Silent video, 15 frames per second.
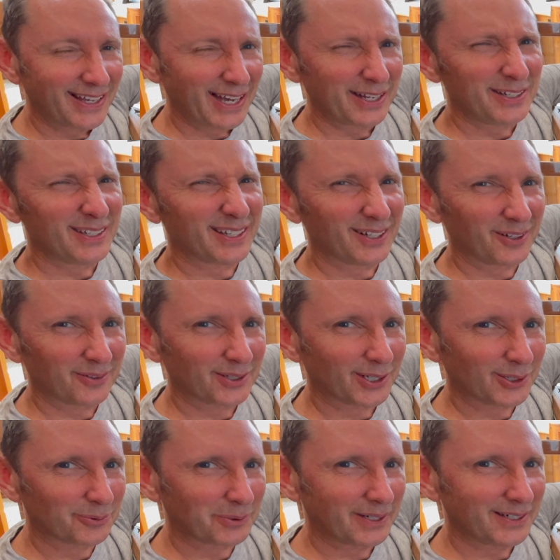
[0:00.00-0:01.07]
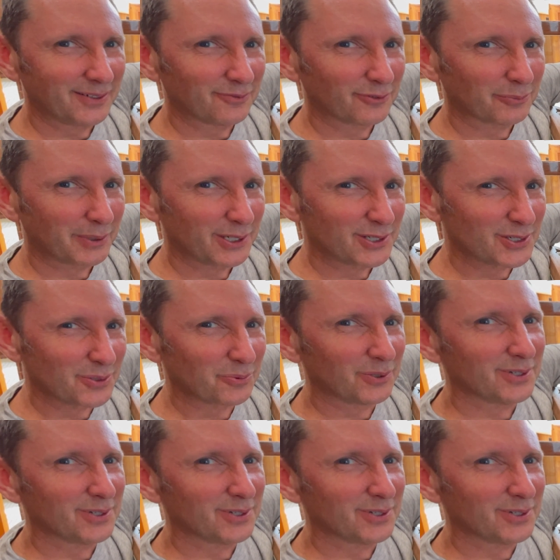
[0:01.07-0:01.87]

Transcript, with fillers: how do you get all that great information?